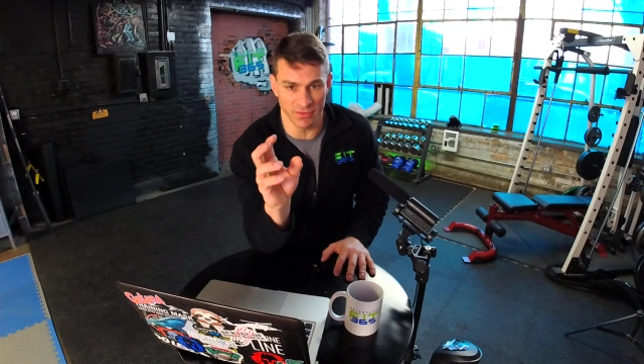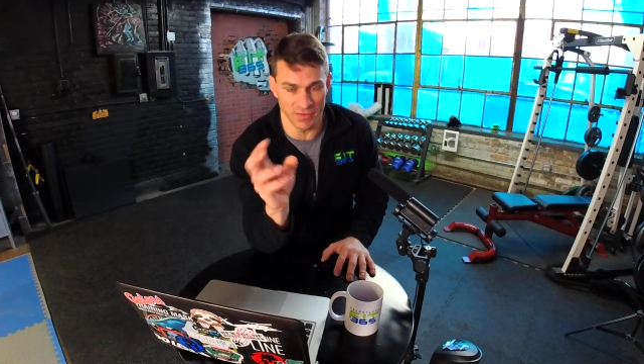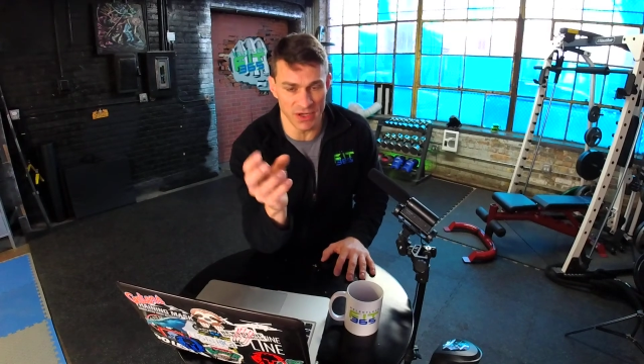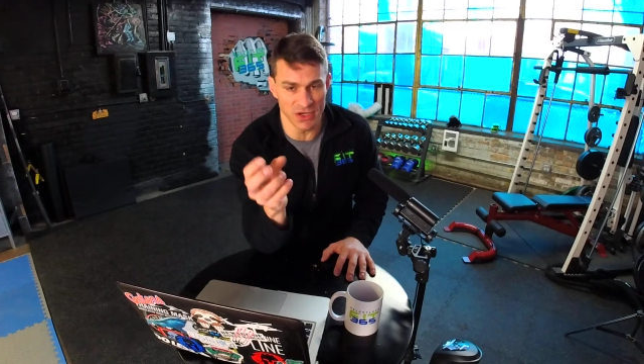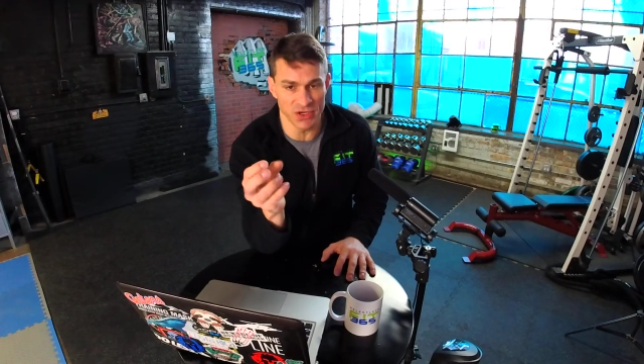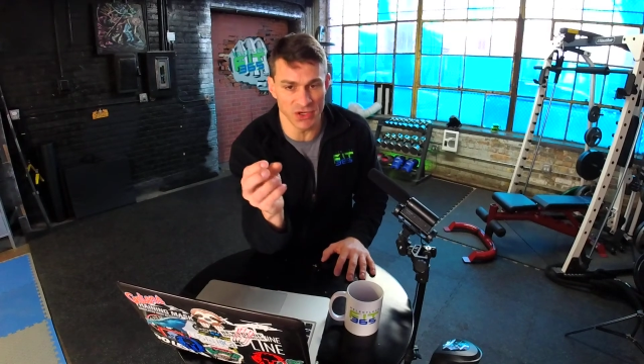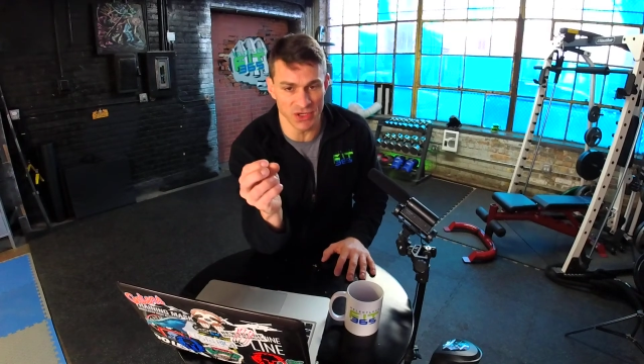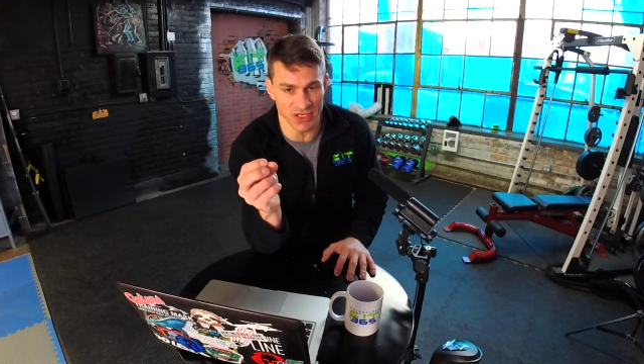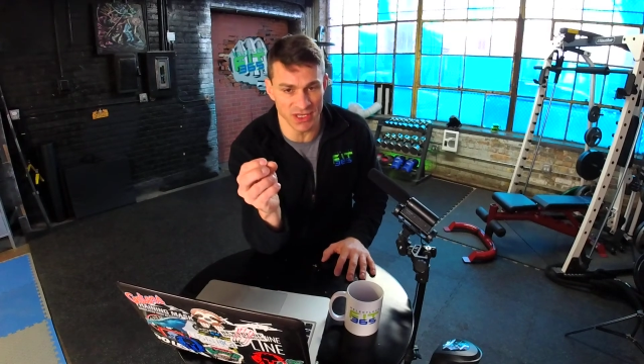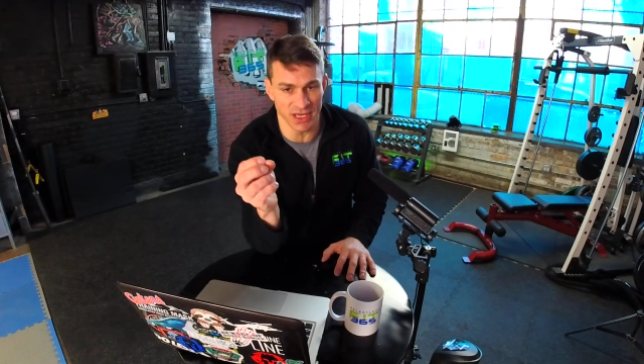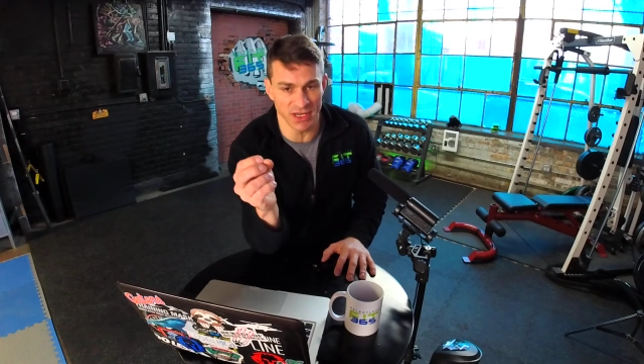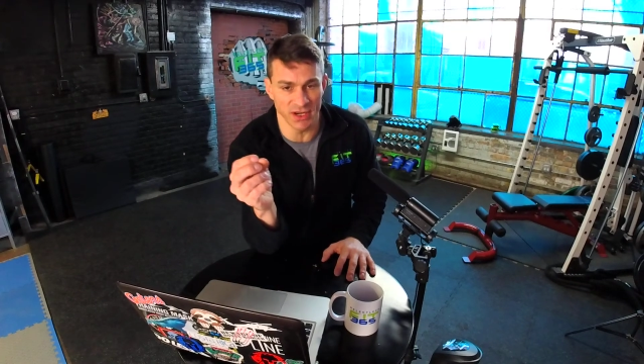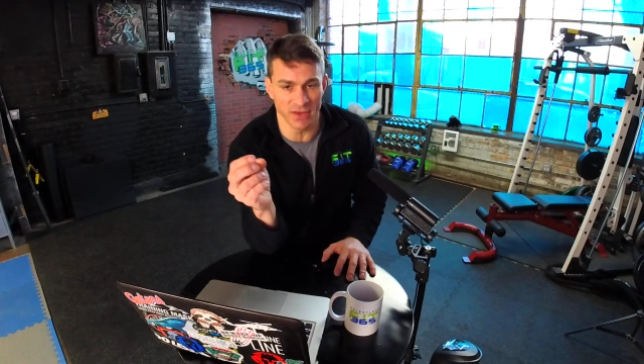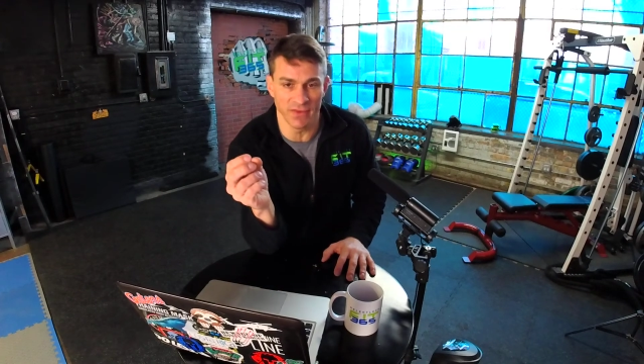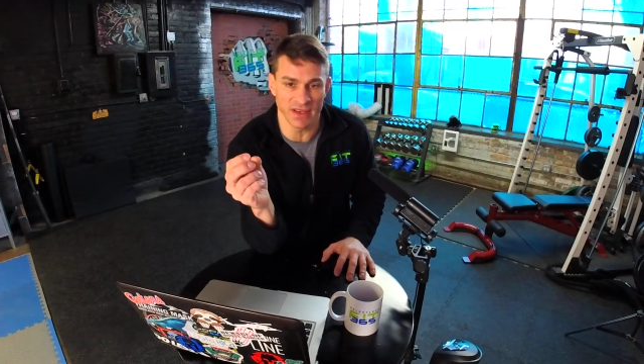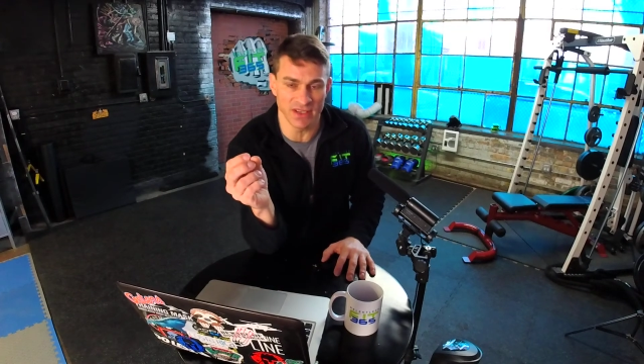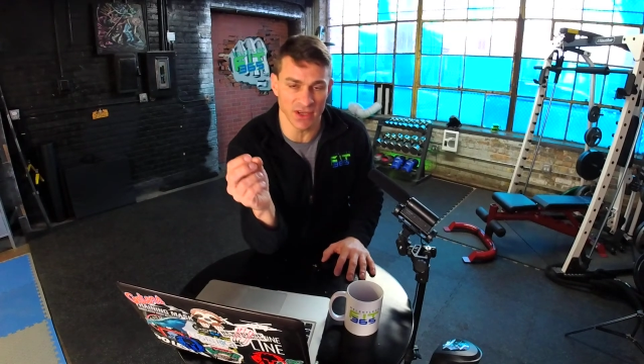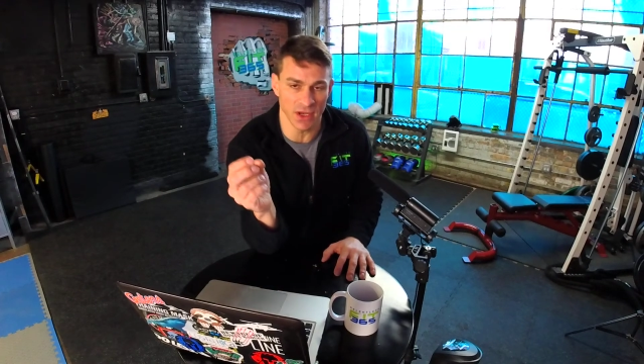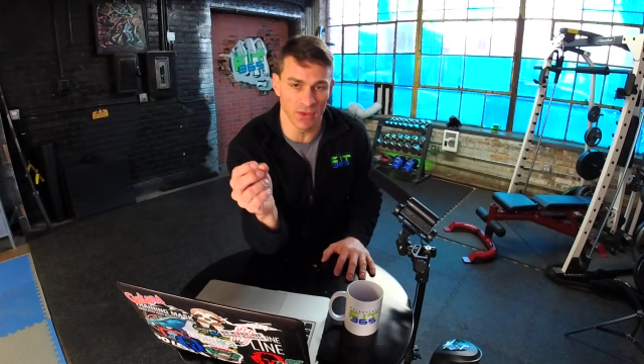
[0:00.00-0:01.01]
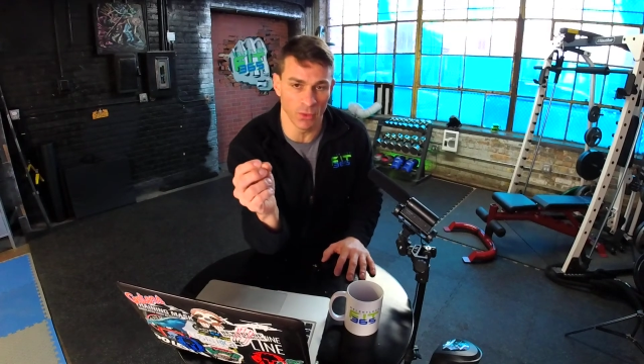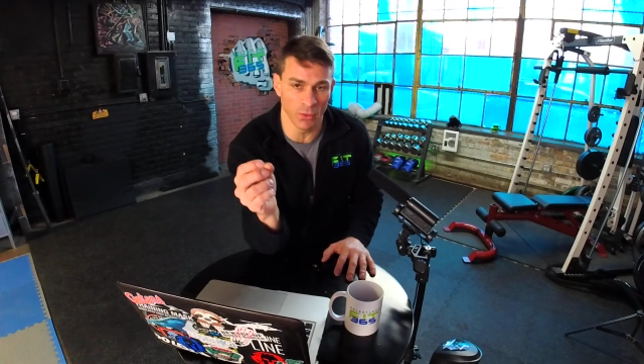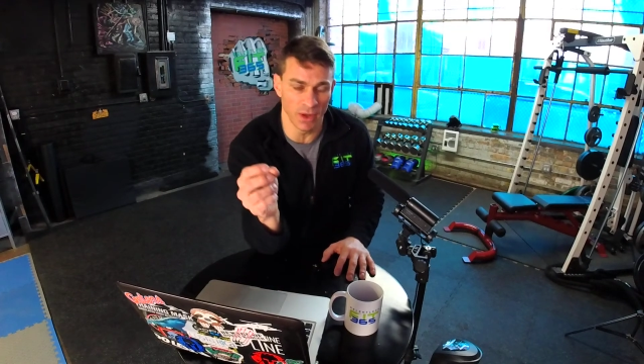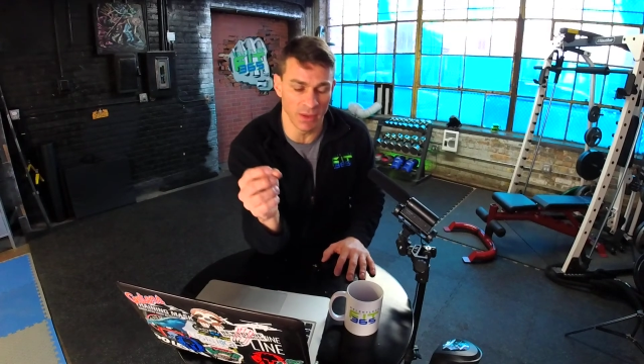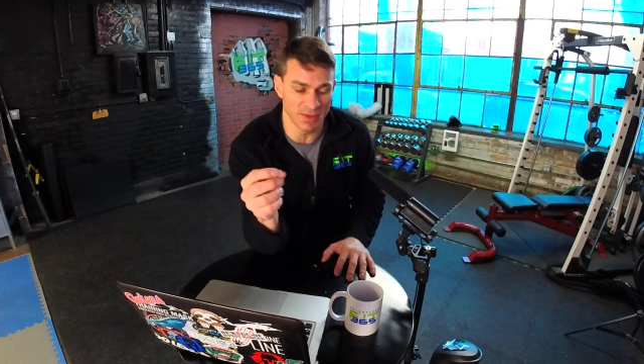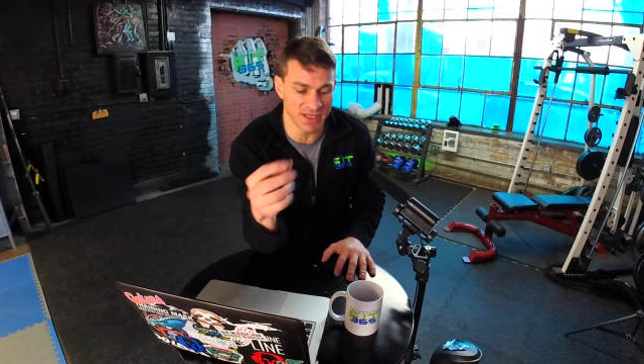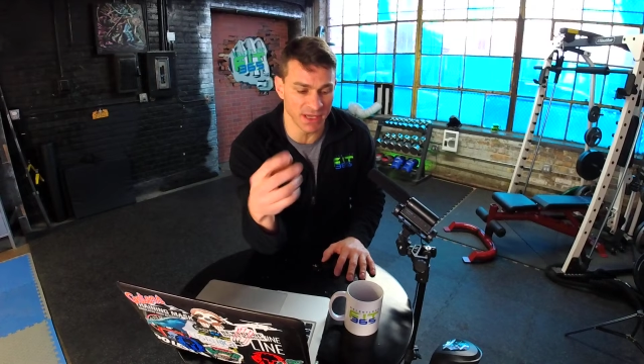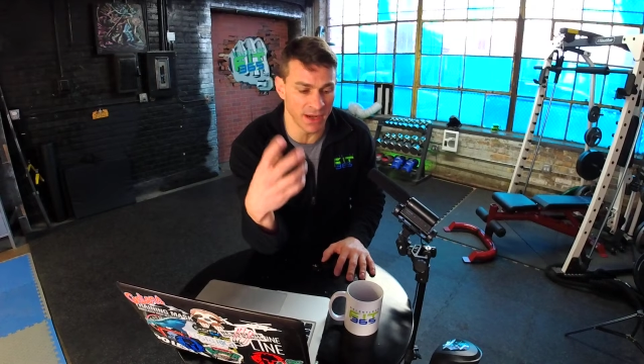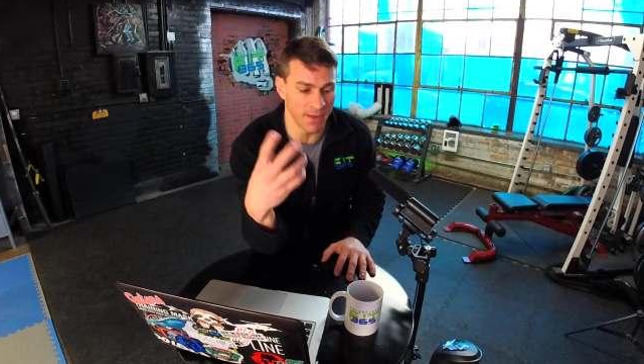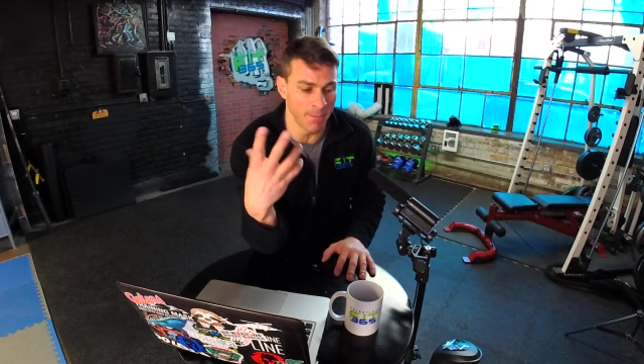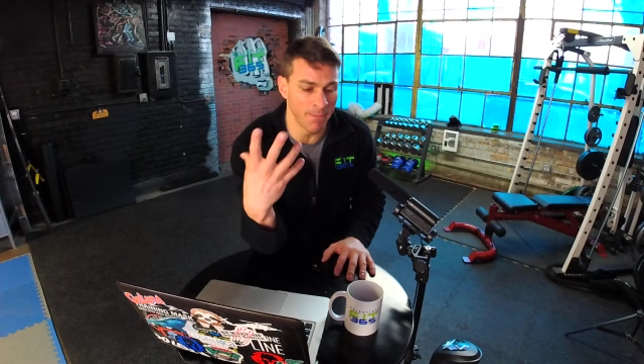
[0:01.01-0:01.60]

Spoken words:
features that's on the website.